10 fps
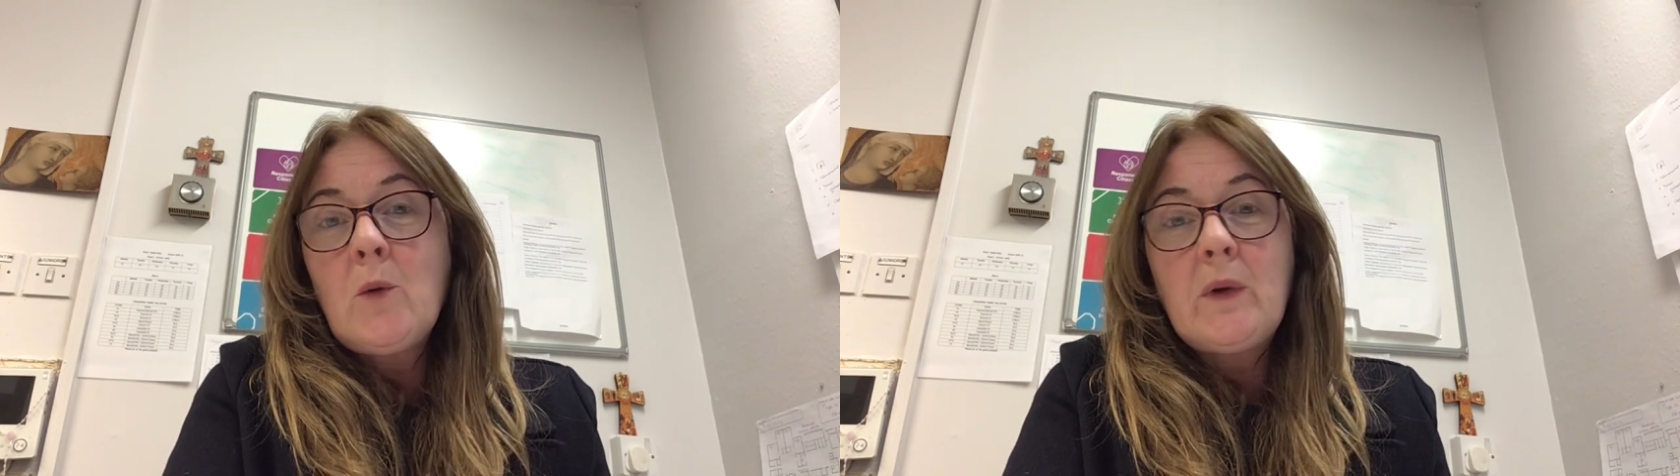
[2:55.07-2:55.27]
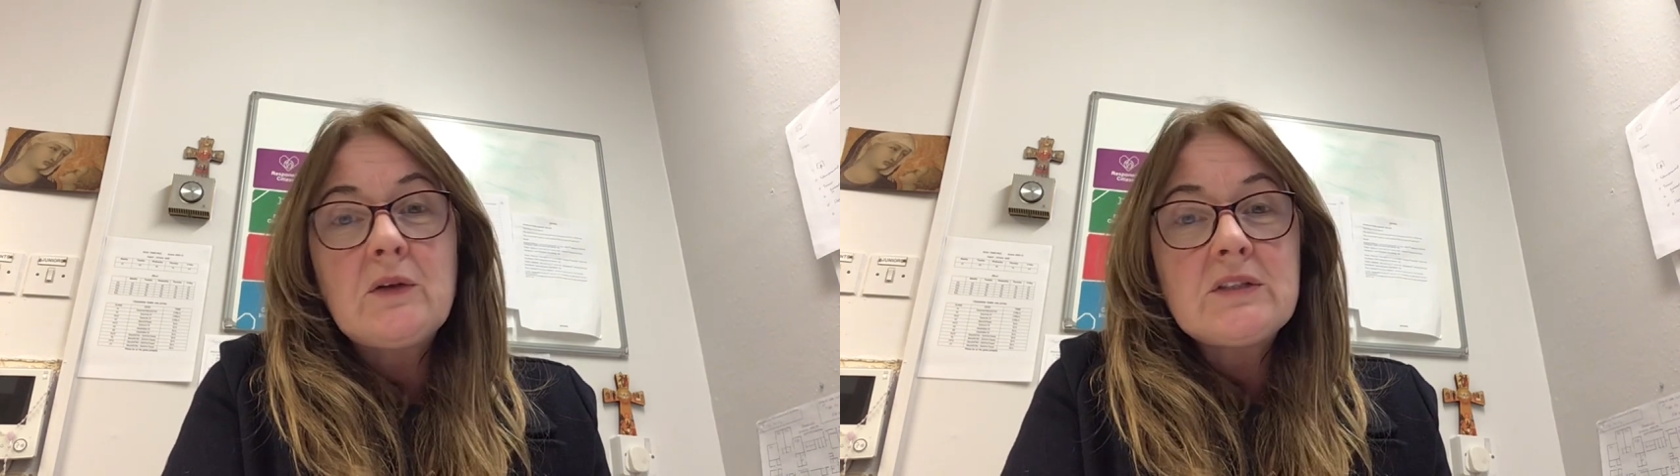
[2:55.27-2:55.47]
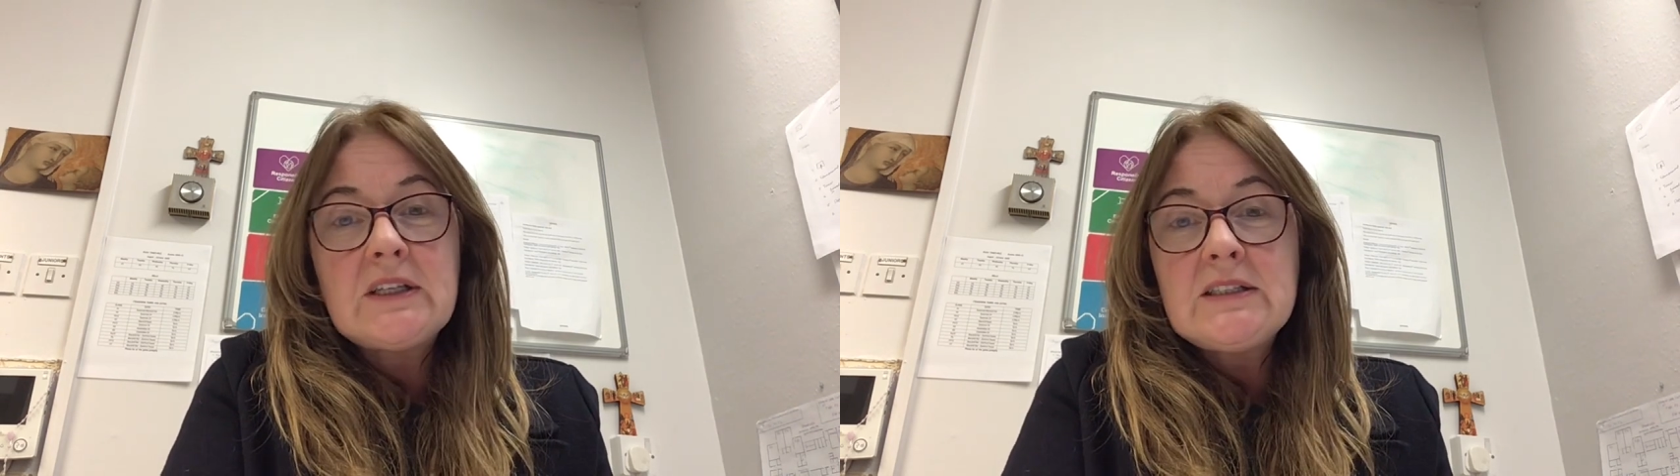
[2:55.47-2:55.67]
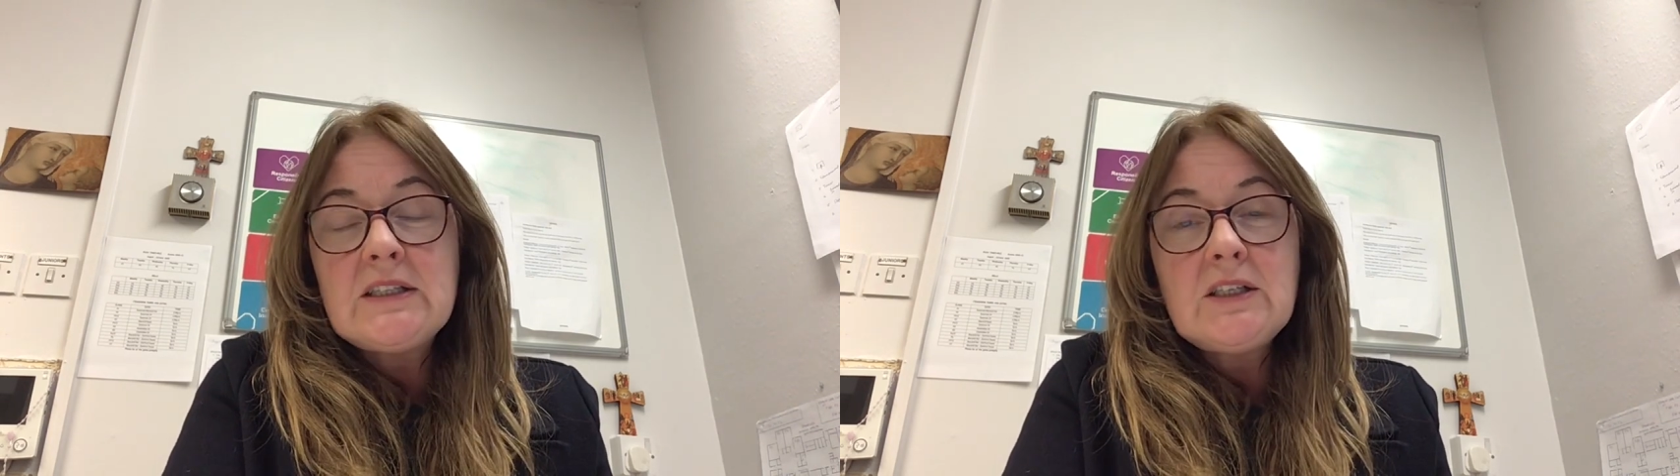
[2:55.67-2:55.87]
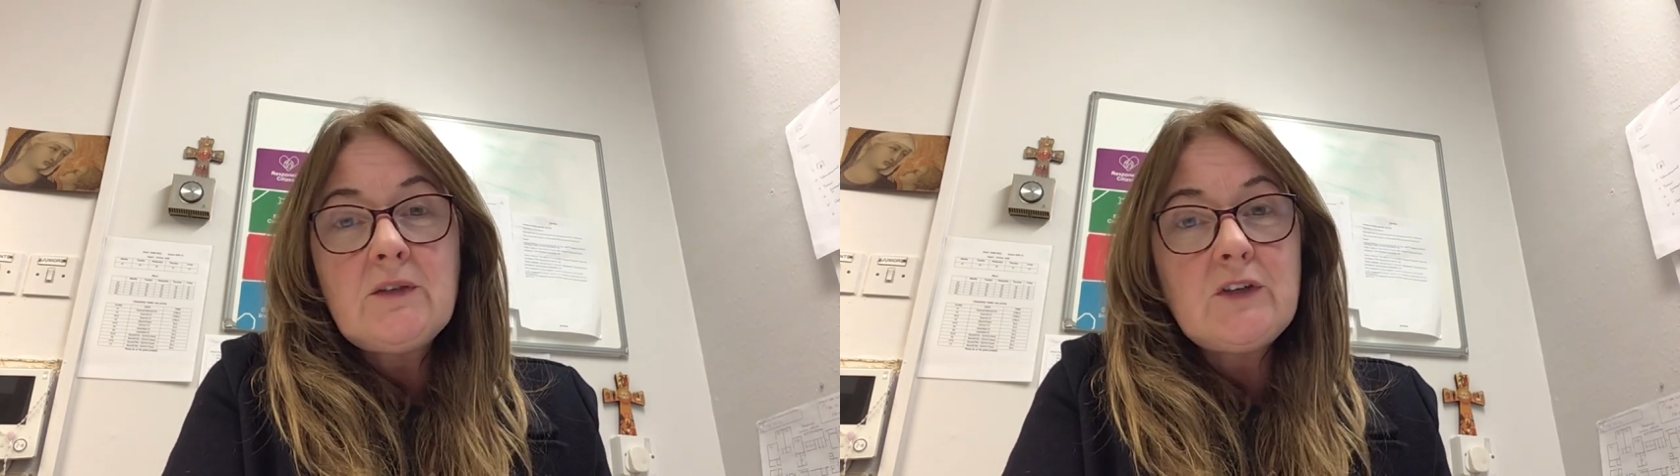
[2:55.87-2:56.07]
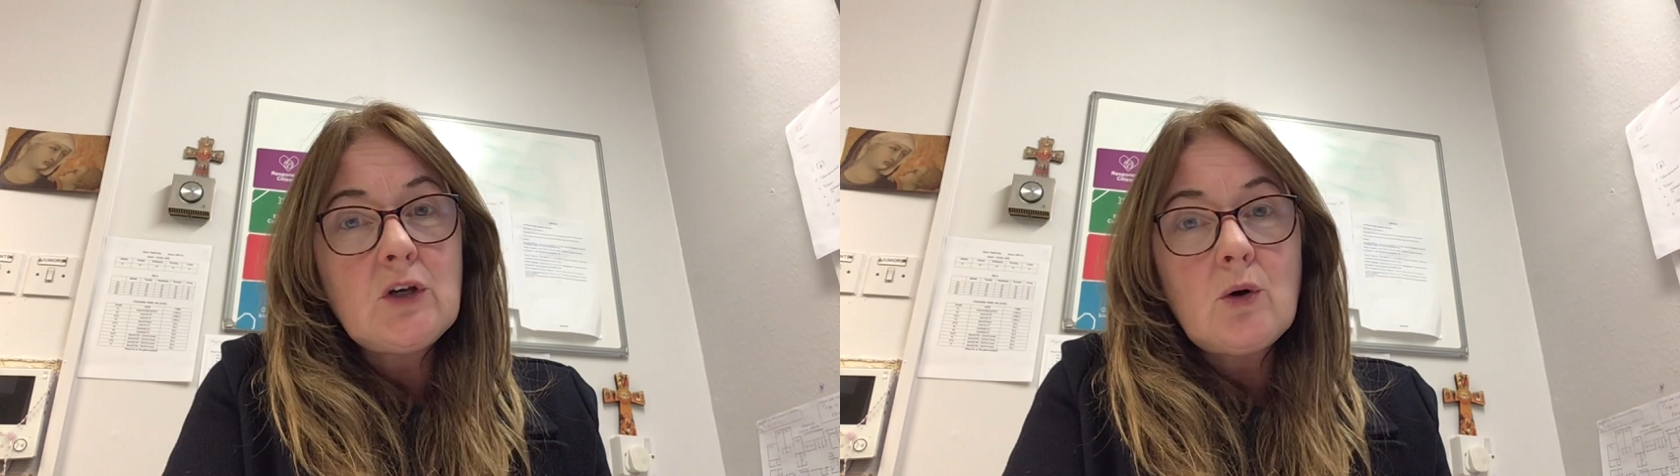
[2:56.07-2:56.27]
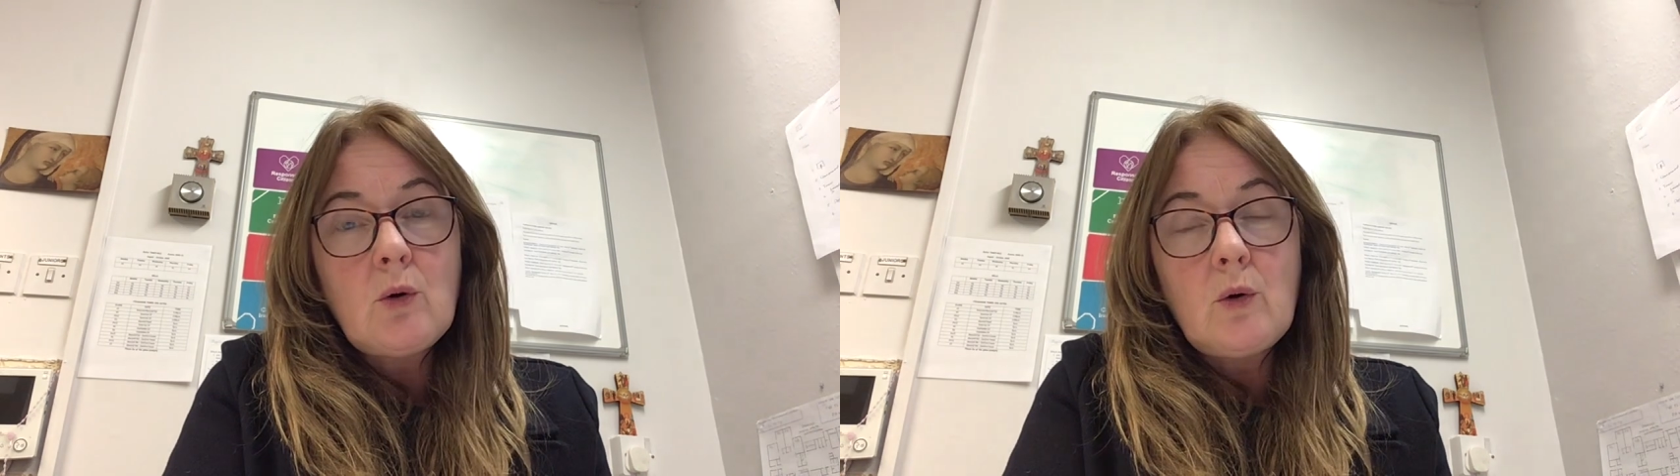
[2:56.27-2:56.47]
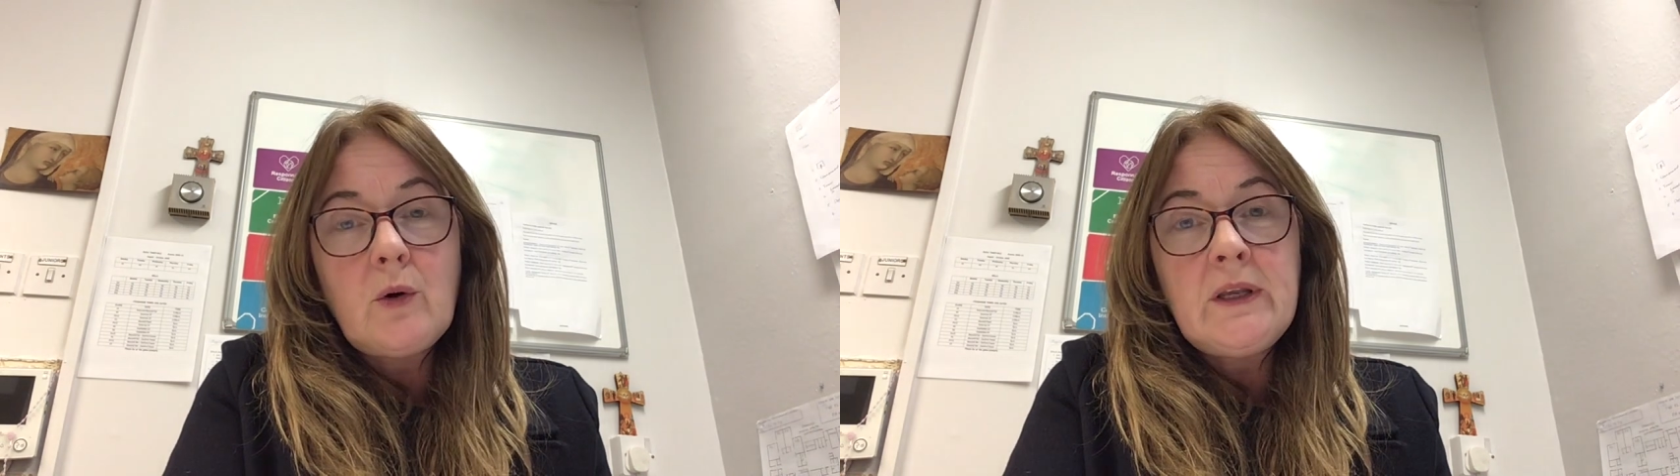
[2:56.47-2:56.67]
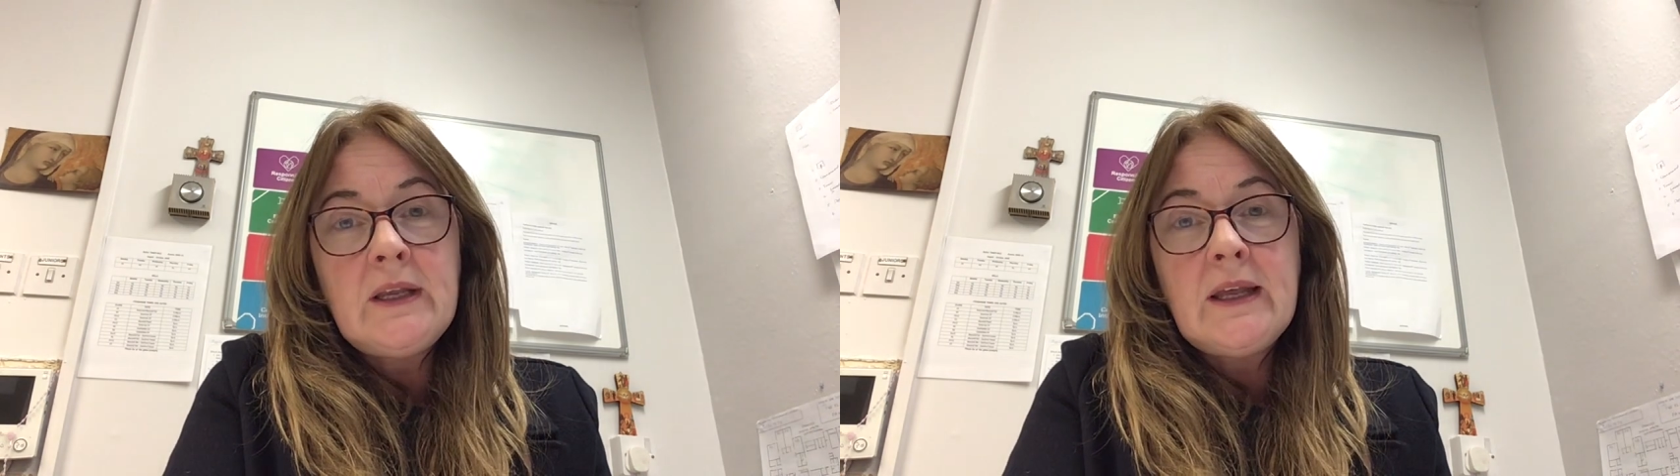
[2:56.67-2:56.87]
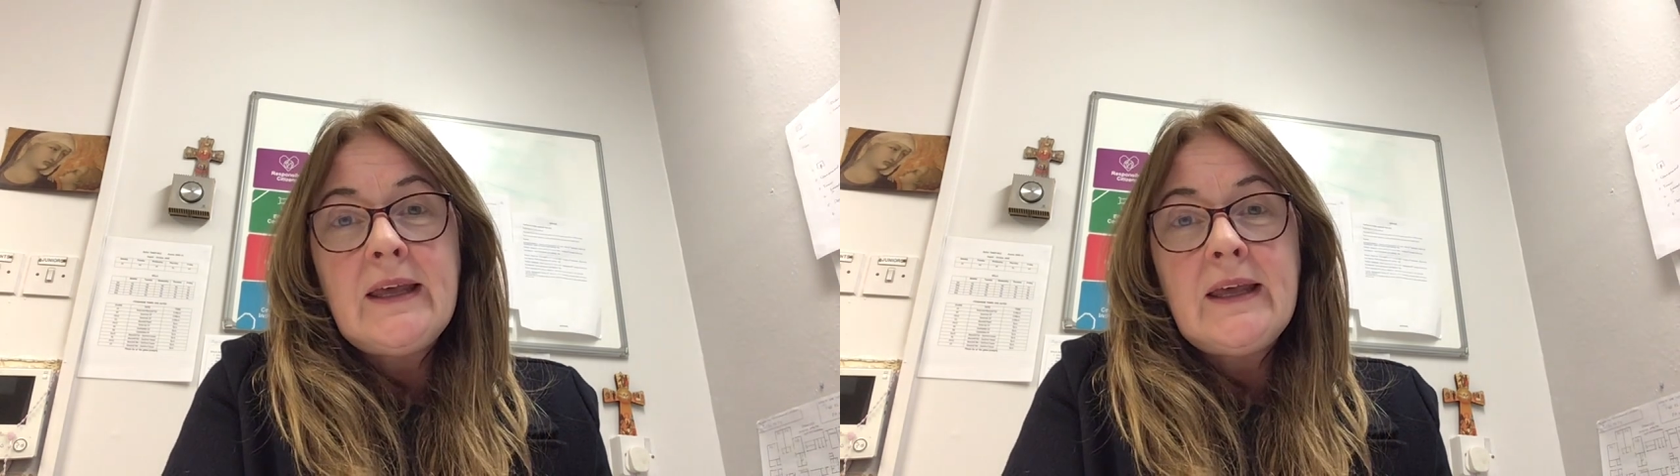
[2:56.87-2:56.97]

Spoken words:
Well done to you if you got on